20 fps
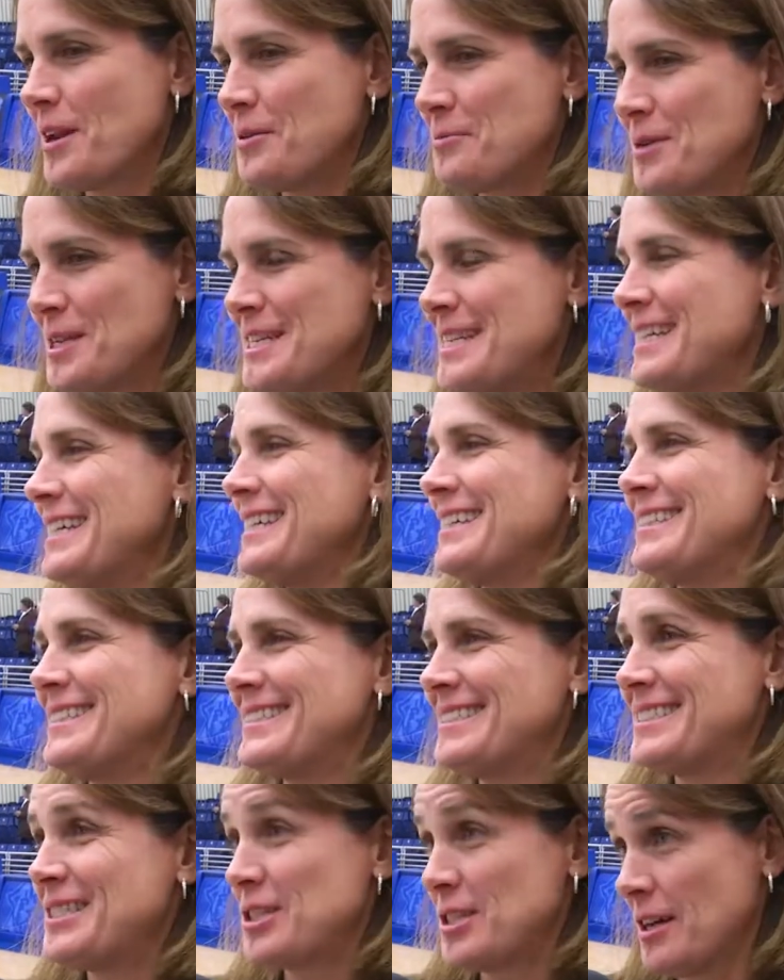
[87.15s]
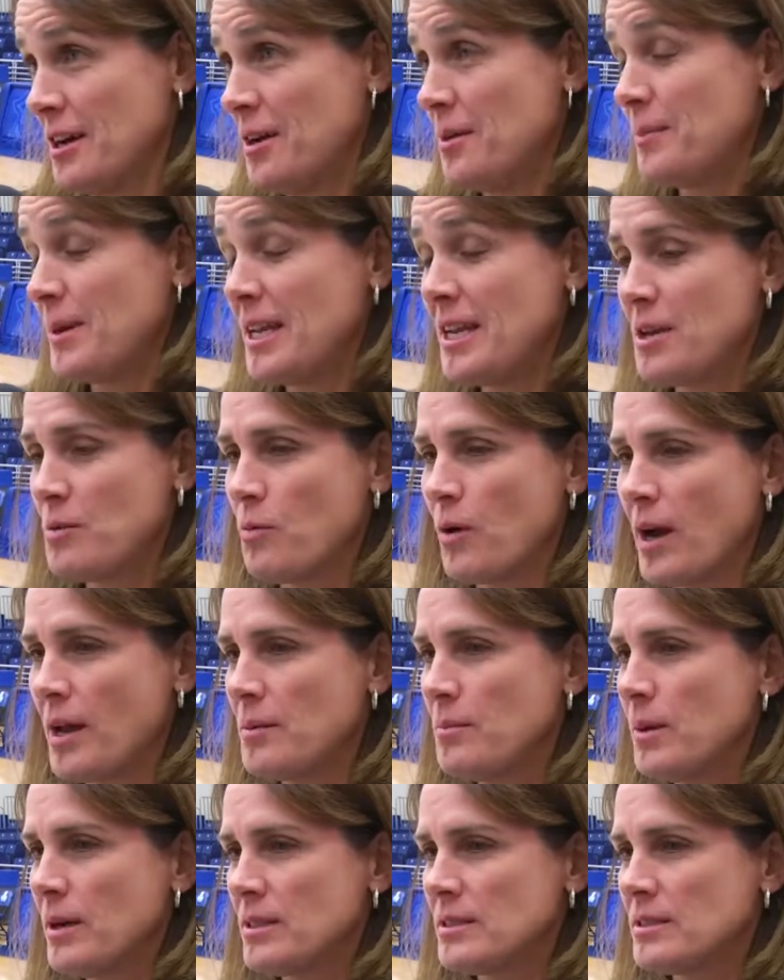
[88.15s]
Now we did some
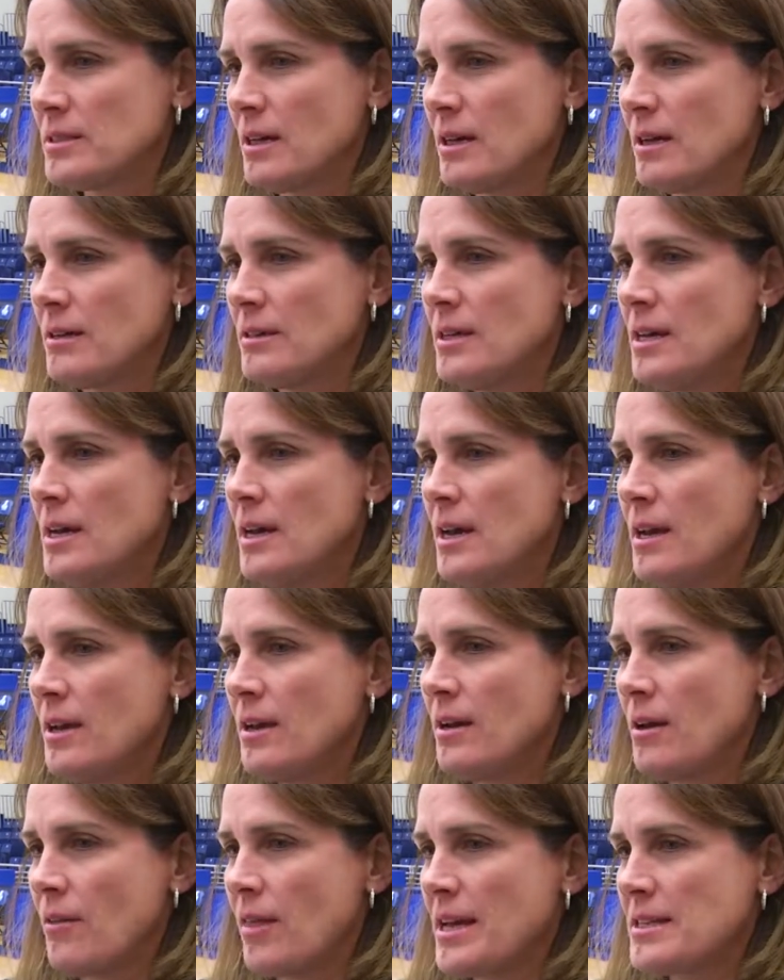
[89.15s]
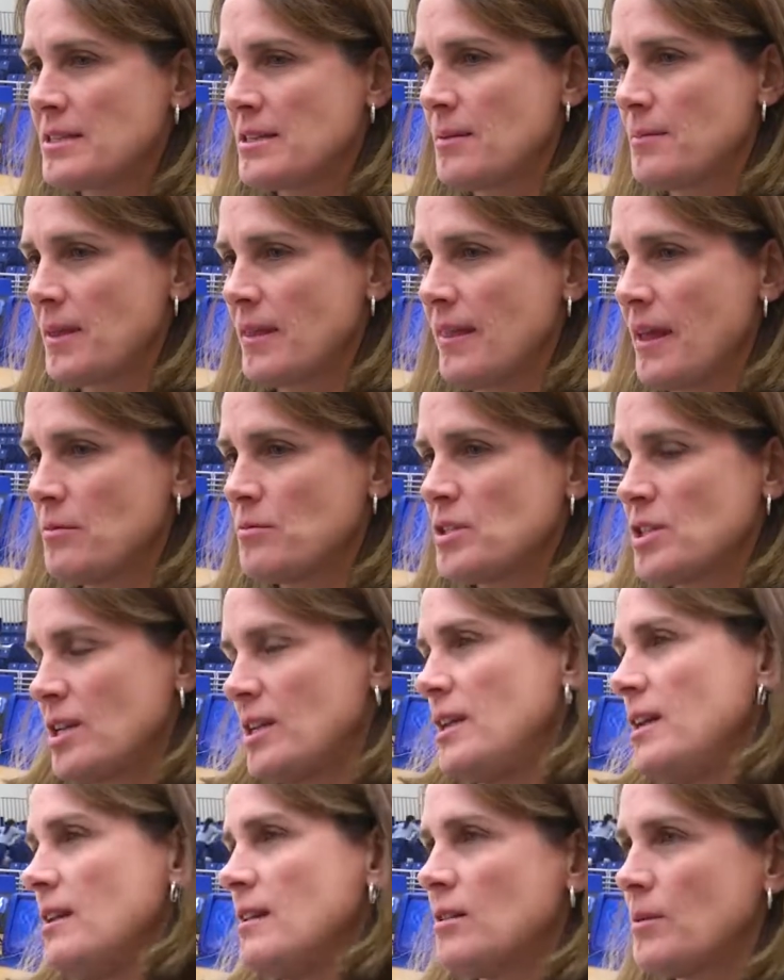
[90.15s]
anyway, but uh, you know, that's something that was a
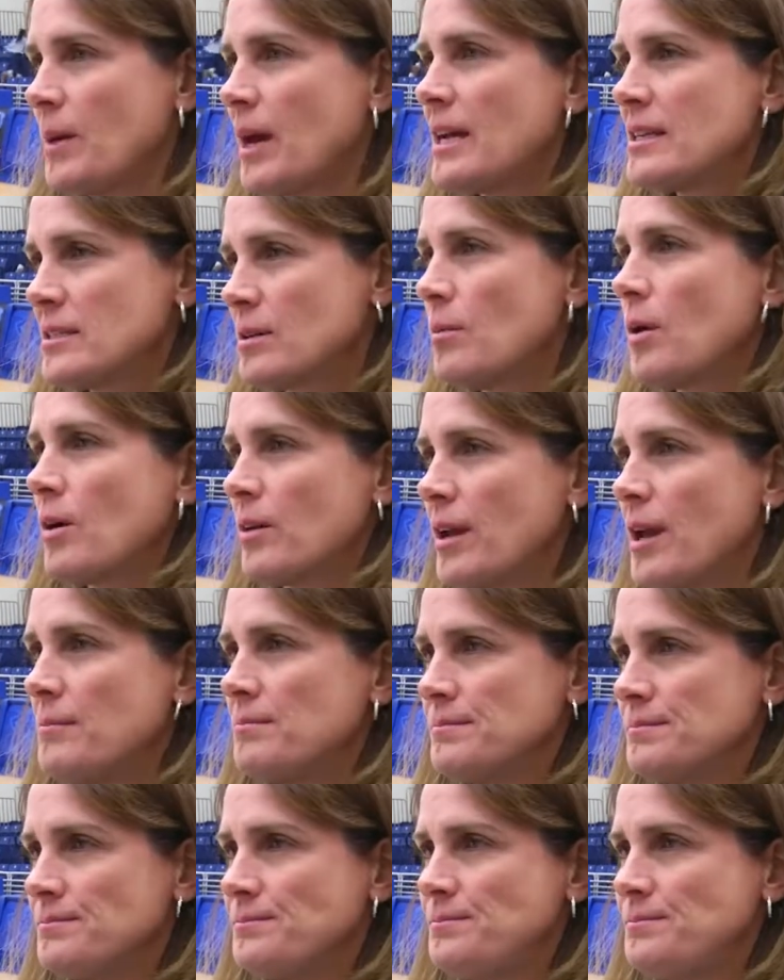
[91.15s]
key to the basketball game.